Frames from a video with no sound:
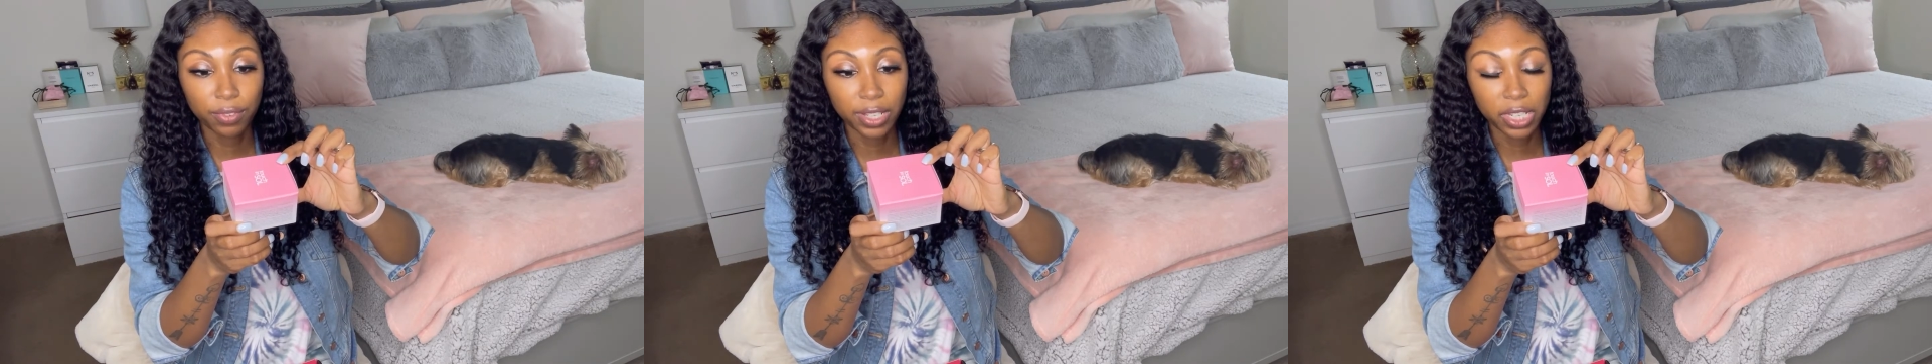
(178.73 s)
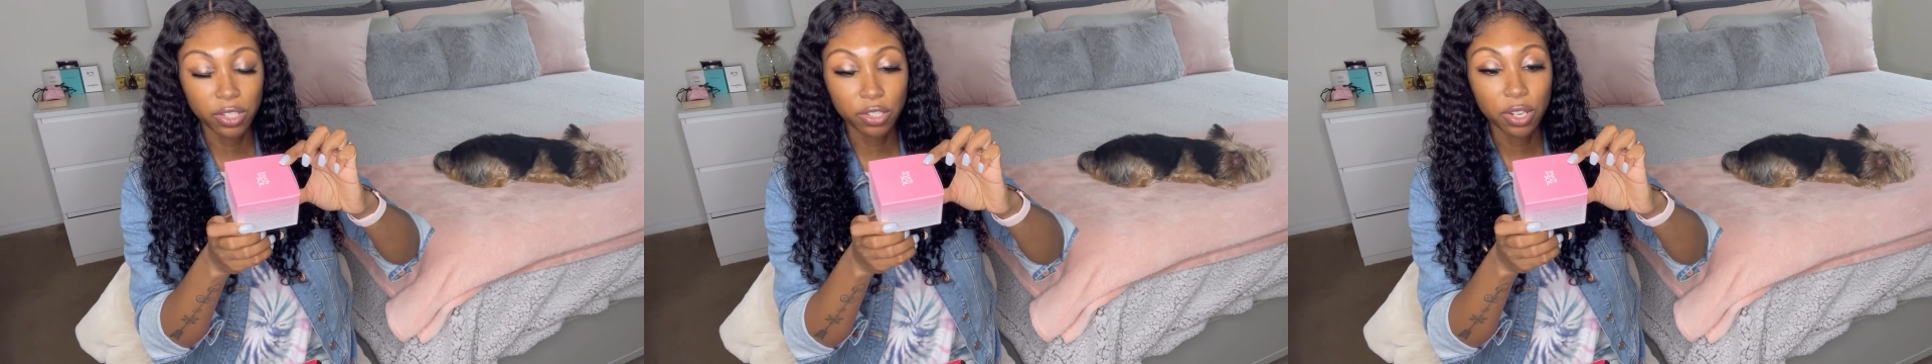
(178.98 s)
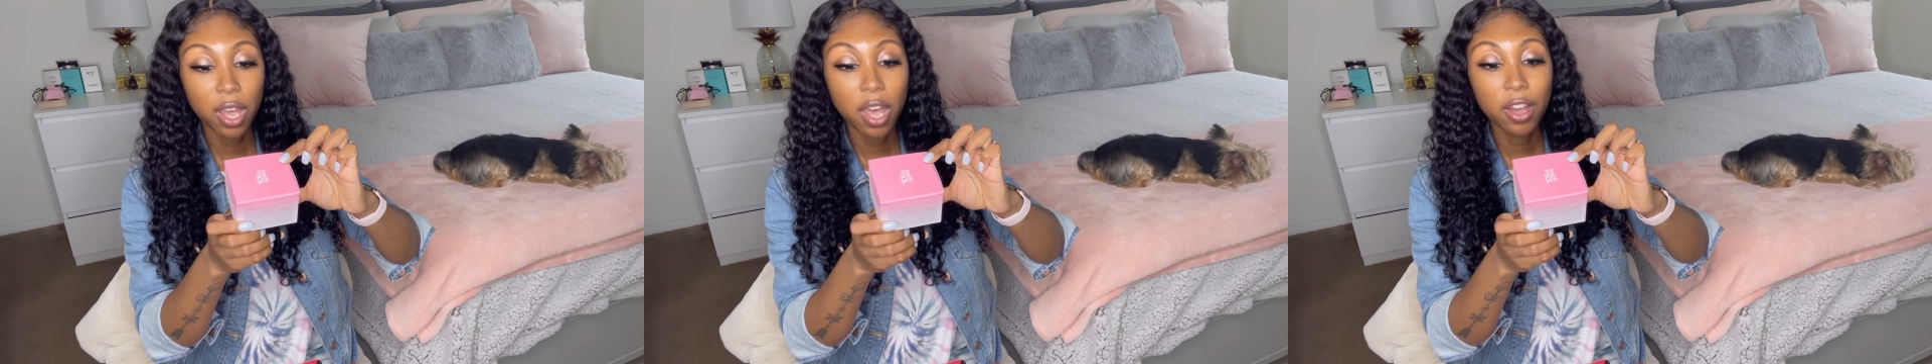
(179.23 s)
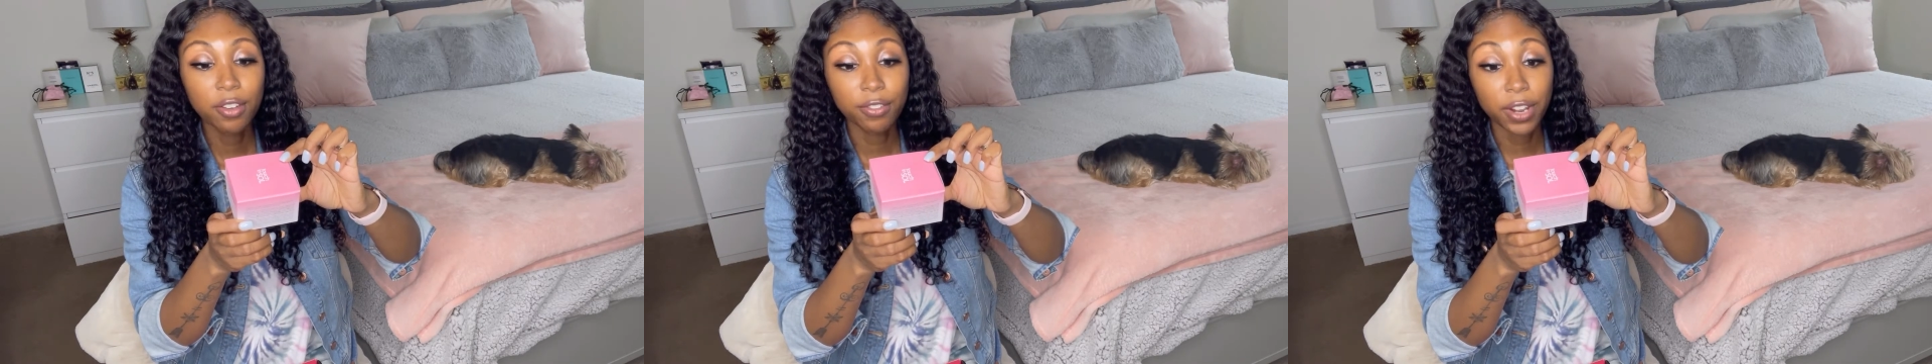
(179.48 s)
finish.
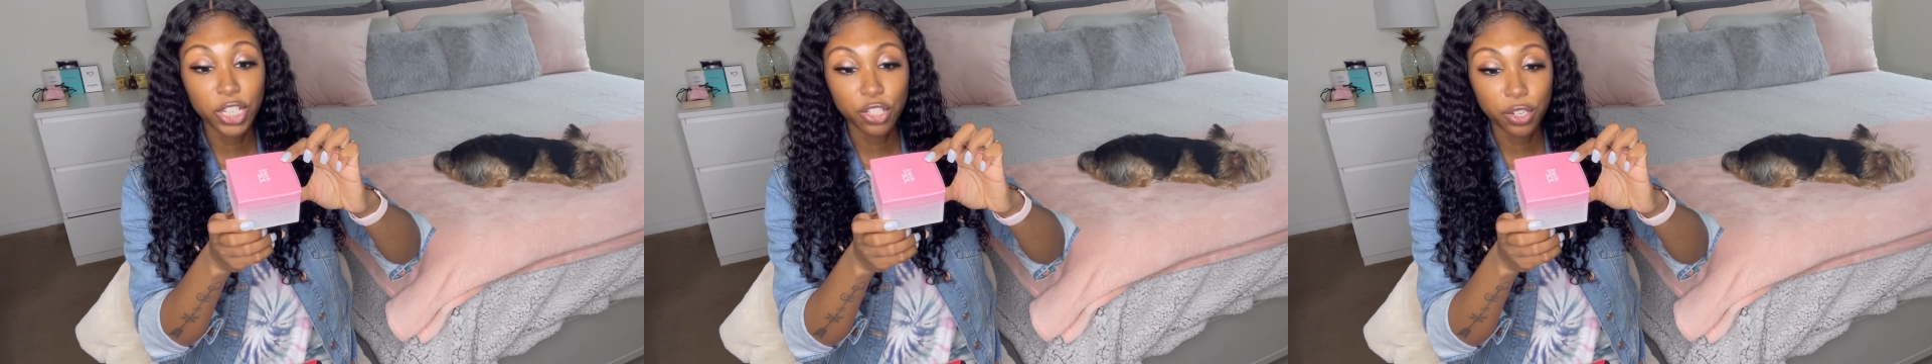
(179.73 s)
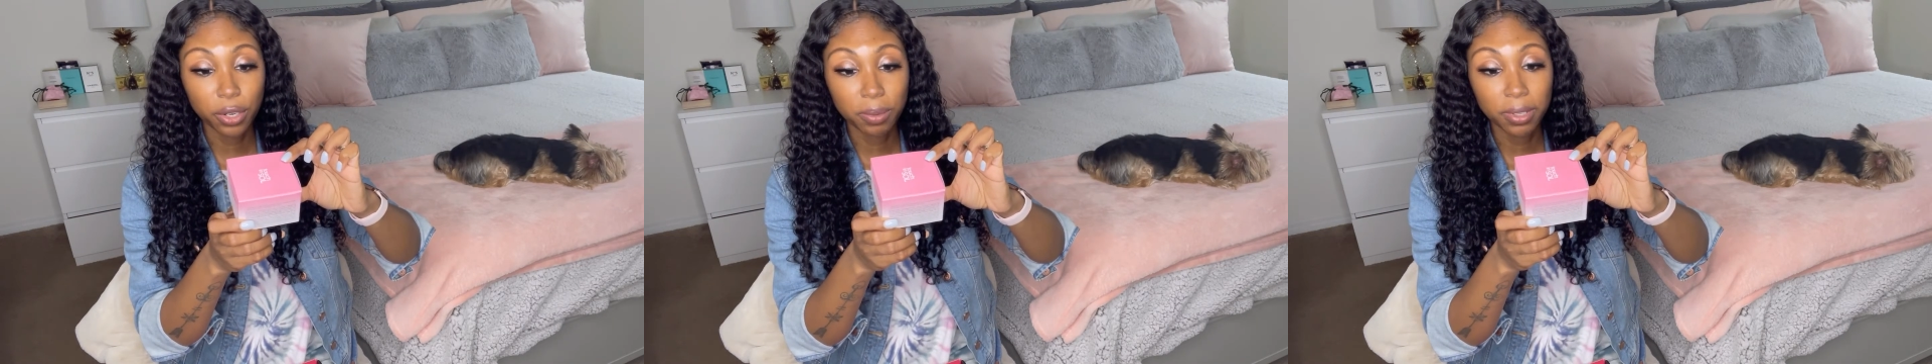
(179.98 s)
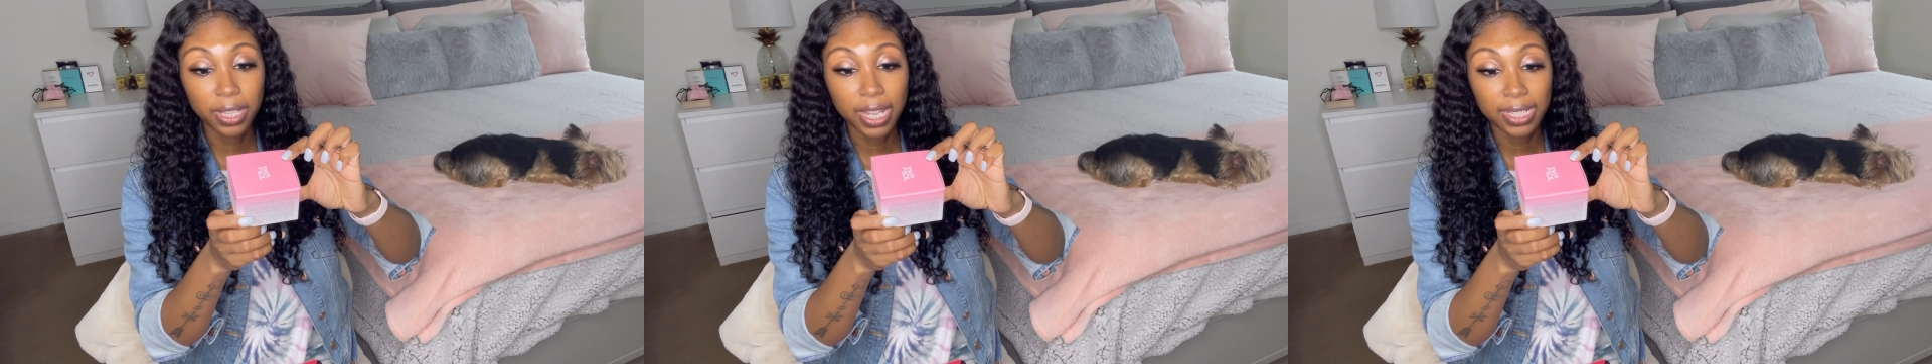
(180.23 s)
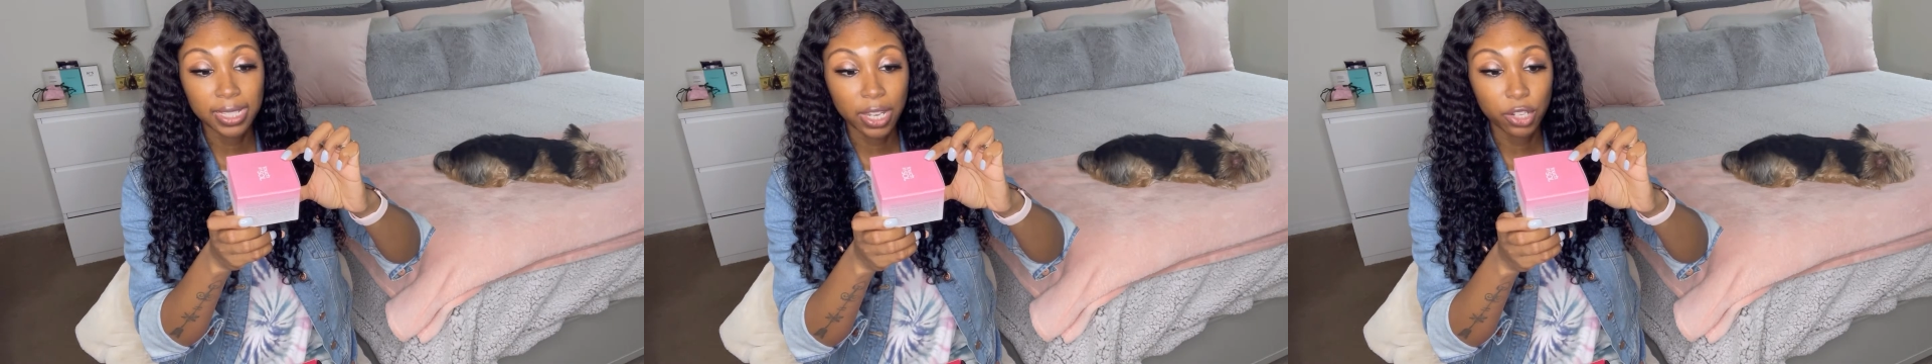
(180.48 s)
Fresh
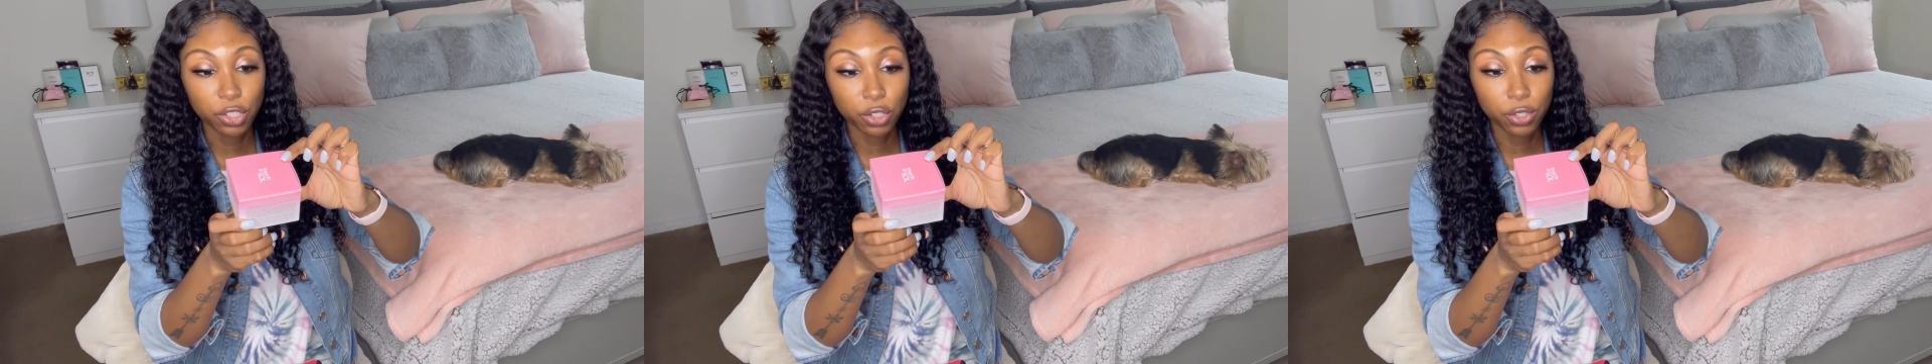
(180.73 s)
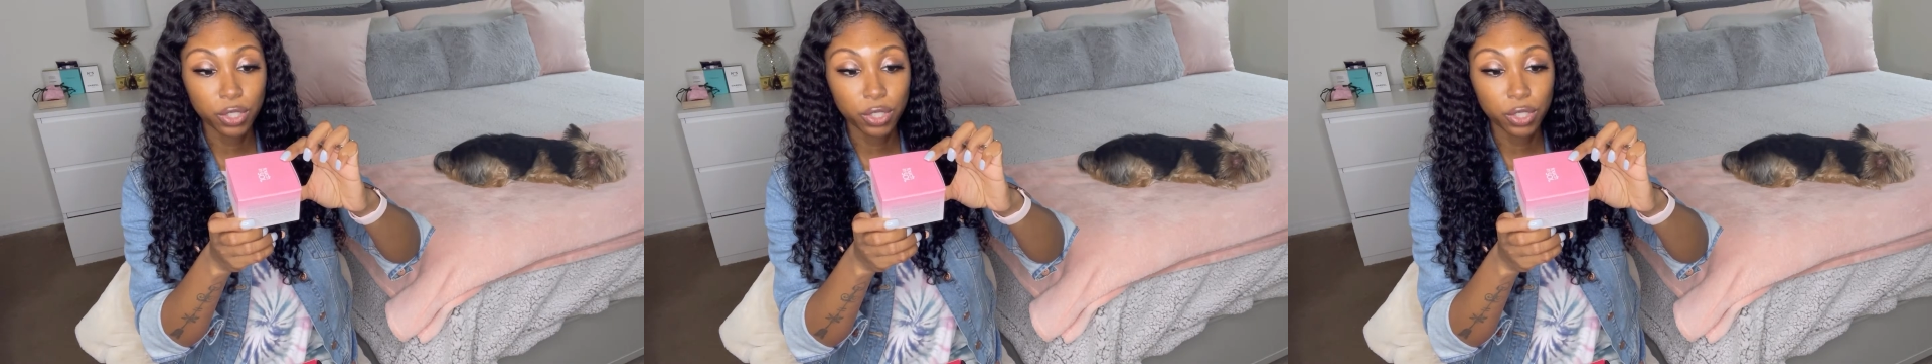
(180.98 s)
sherbet-like texture